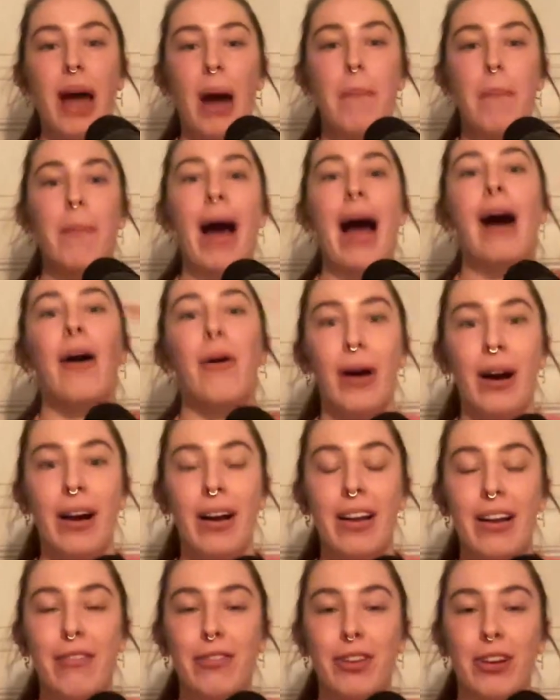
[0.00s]
power,
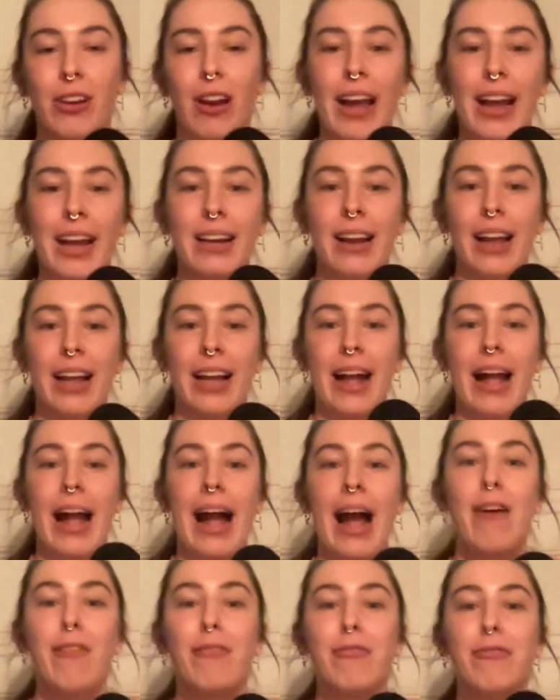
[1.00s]
if you like. Like, I
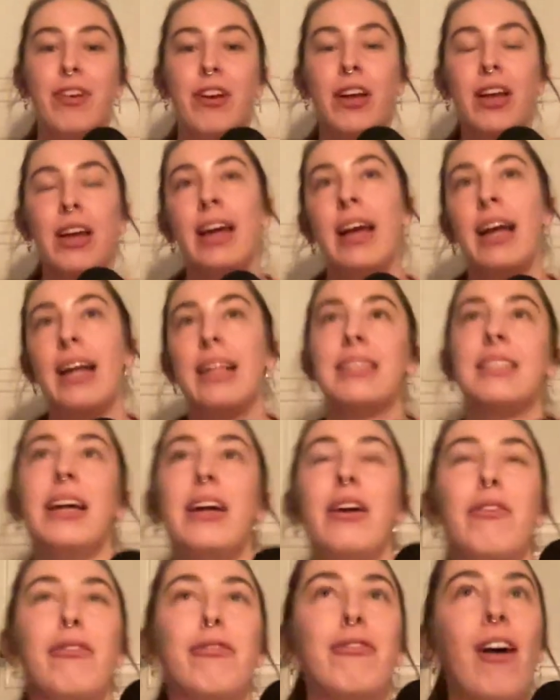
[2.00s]
have, it's like
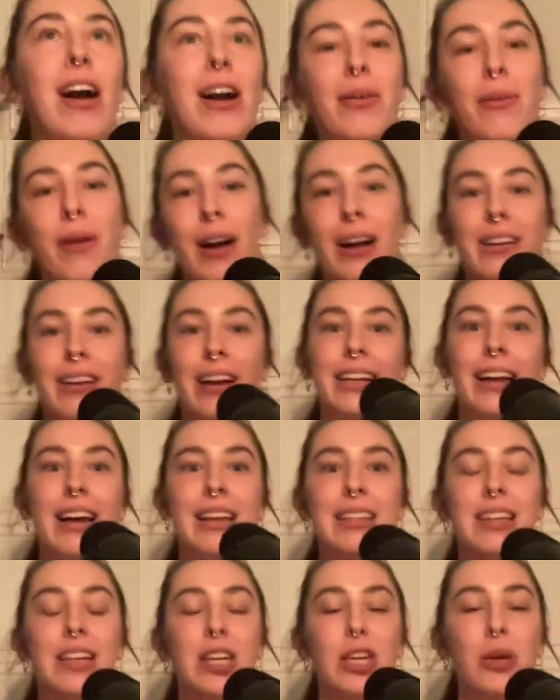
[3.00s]
a firework, I
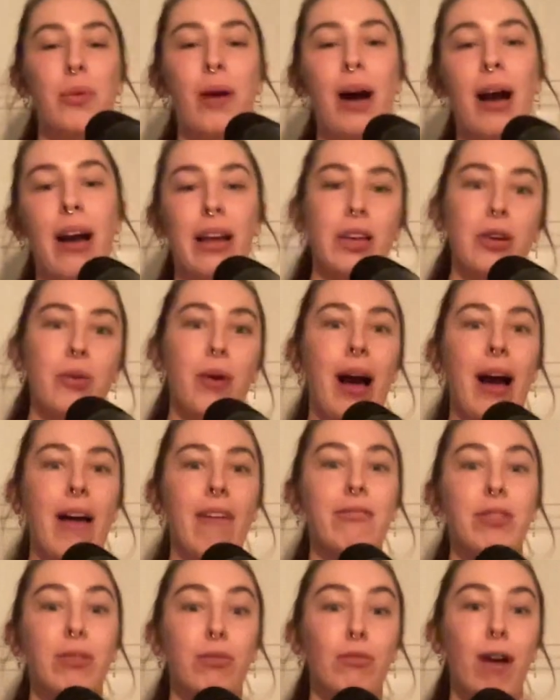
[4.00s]
guess. Like, you
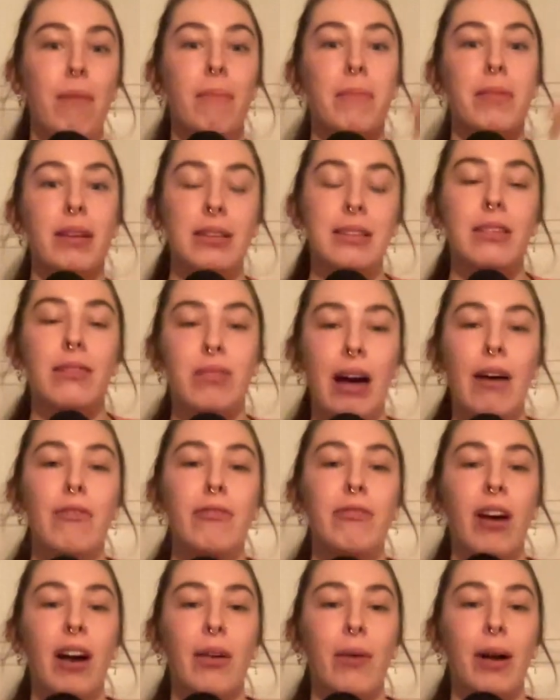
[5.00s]
have the remnants of that
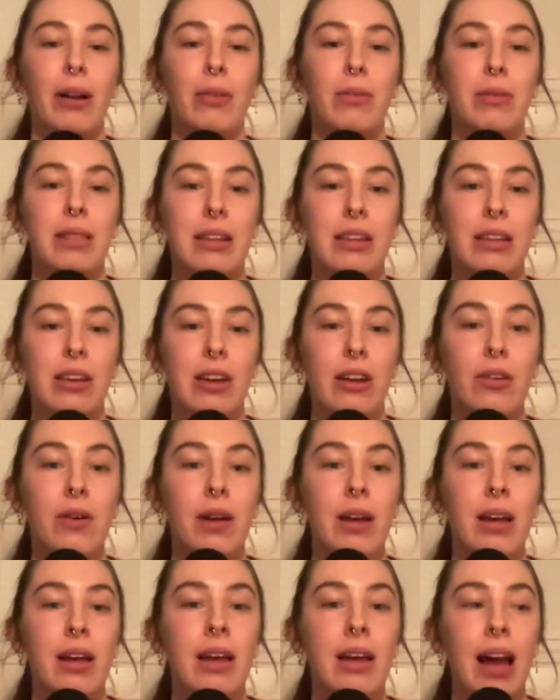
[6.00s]
firework within you,
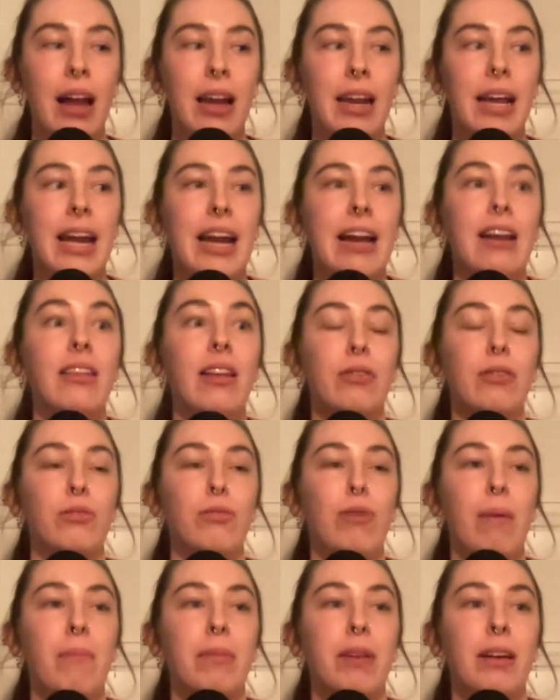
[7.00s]
and in those
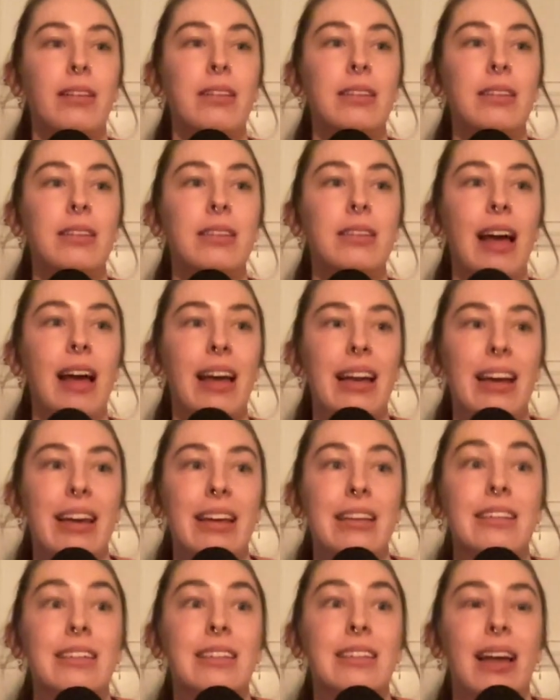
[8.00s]
remnants there
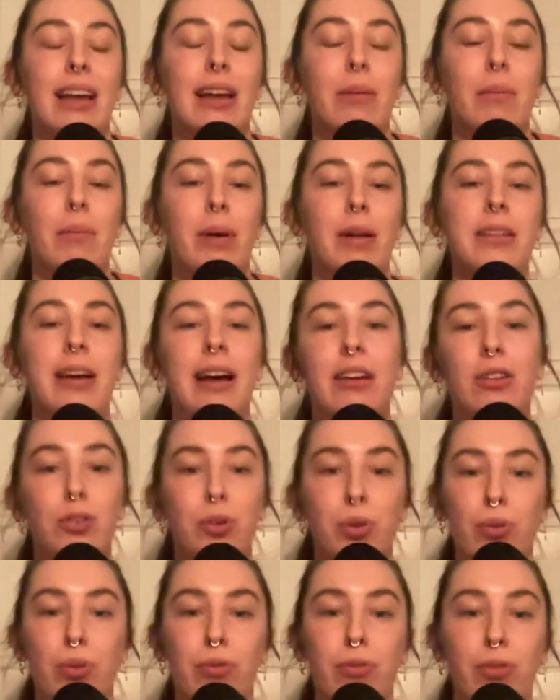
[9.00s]
is like
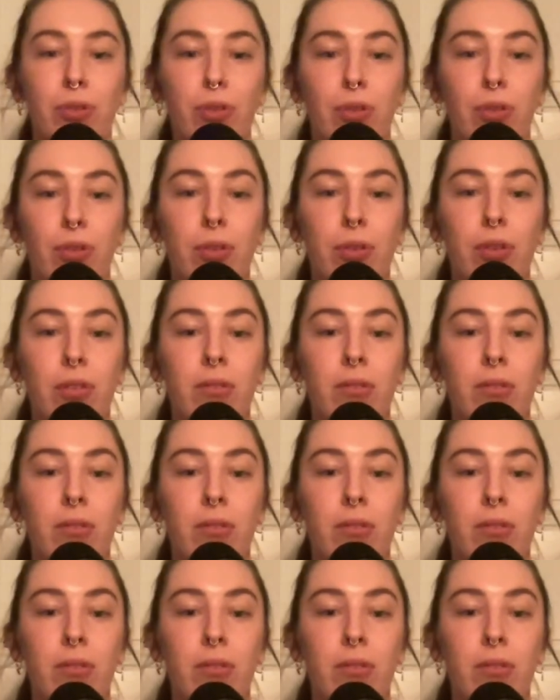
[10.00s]
potential for